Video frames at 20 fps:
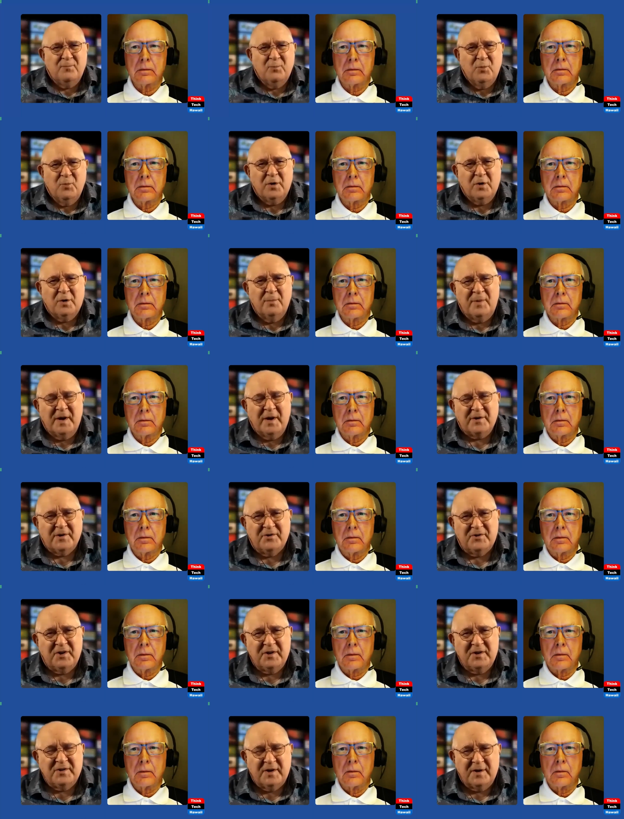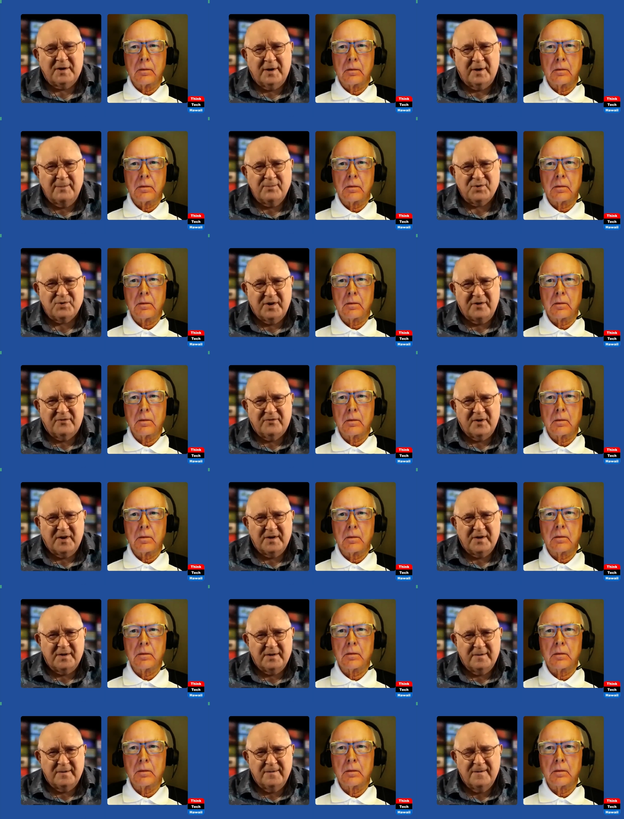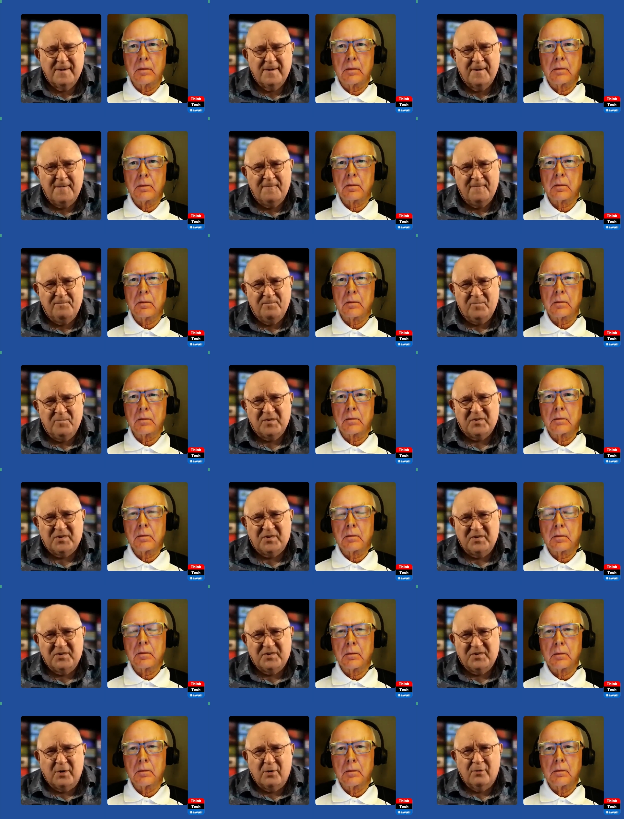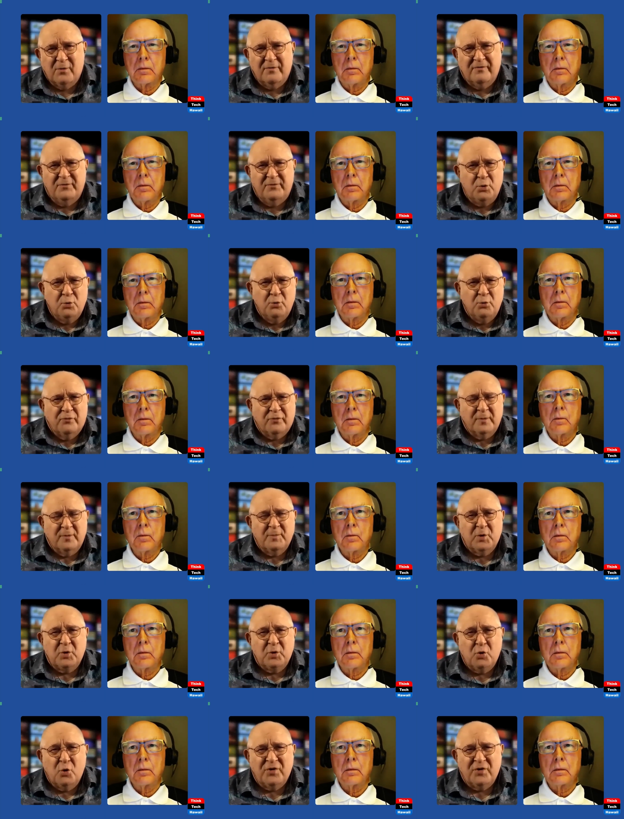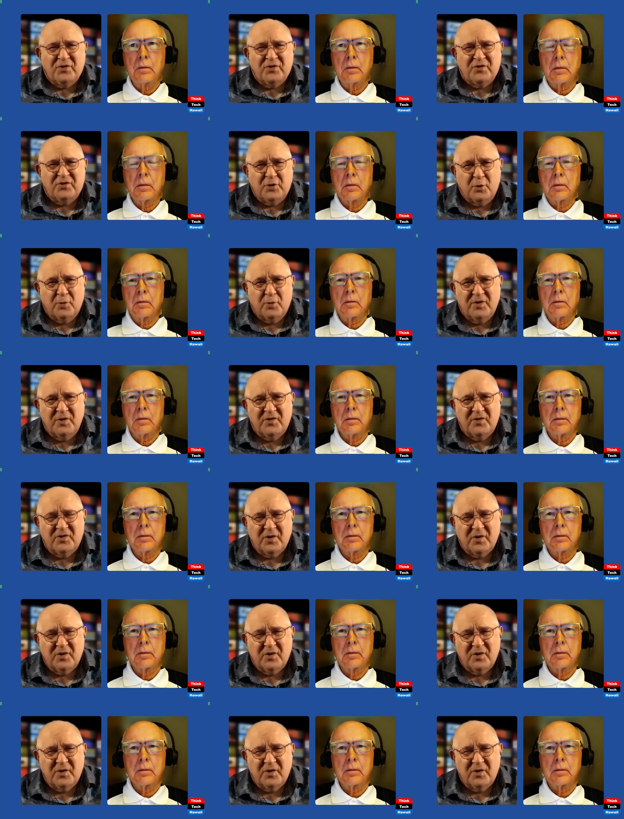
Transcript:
Speaker 1: Welcome back to ThinkTech. I'm Jay Fidell. This is our View from the North series